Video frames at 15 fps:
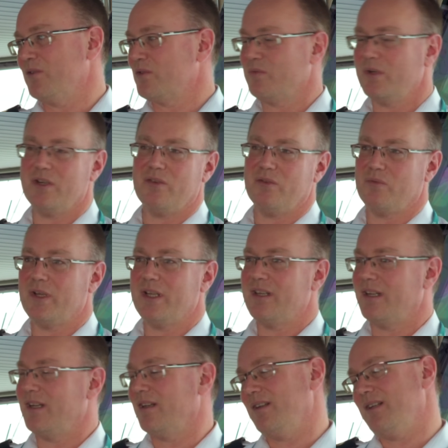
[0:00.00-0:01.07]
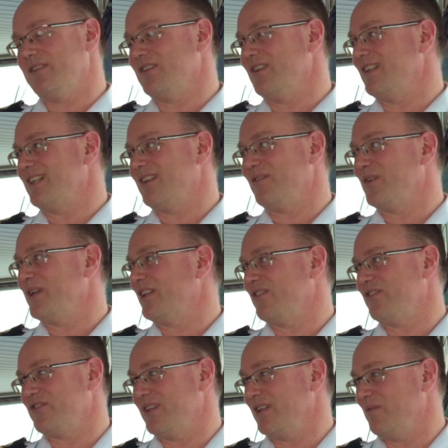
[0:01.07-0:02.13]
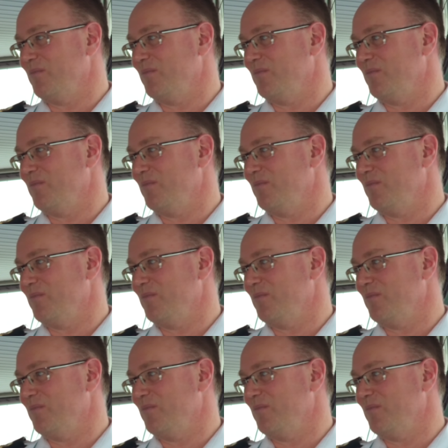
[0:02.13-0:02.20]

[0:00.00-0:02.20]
because yeah. we don't run the diesel generators yeah.